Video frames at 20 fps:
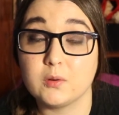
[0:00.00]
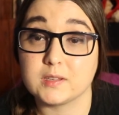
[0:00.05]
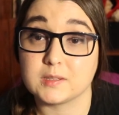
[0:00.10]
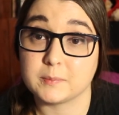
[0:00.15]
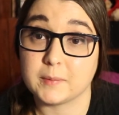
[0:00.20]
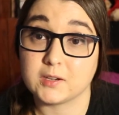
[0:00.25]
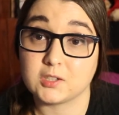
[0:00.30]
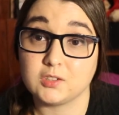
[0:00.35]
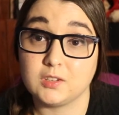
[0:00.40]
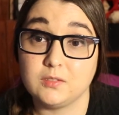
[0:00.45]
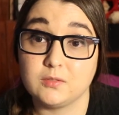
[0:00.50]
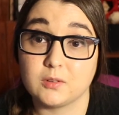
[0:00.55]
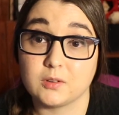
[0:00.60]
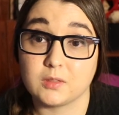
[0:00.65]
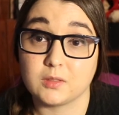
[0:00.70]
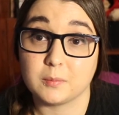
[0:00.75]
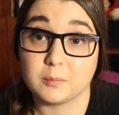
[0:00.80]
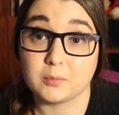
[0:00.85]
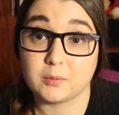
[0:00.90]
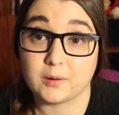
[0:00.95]
especially for
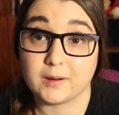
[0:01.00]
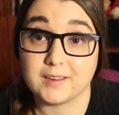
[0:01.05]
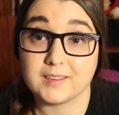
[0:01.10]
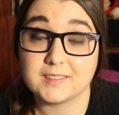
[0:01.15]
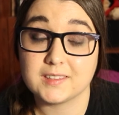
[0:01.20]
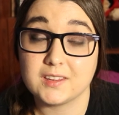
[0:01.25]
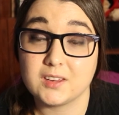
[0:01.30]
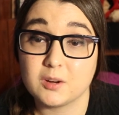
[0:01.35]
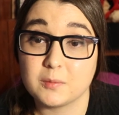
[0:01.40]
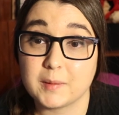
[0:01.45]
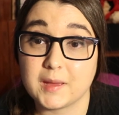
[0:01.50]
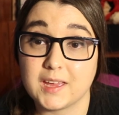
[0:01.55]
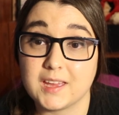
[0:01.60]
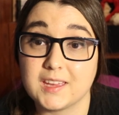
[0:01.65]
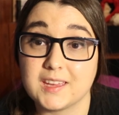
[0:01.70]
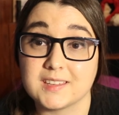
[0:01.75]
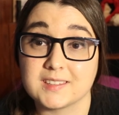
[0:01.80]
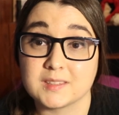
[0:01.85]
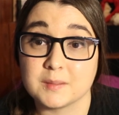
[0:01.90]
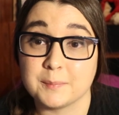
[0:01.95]
the price that you're paying,
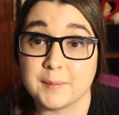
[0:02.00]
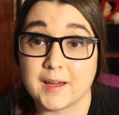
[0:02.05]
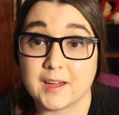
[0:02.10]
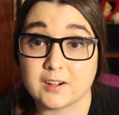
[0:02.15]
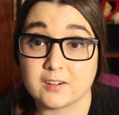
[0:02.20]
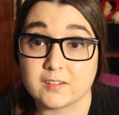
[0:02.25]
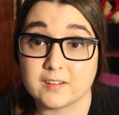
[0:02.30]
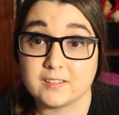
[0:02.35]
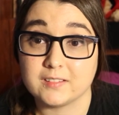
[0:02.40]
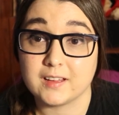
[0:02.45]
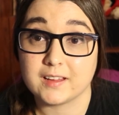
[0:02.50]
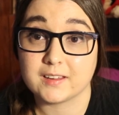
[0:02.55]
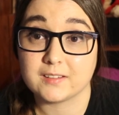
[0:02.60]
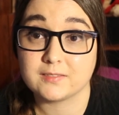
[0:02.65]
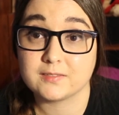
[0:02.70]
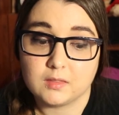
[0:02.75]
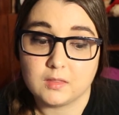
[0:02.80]
is the battery life.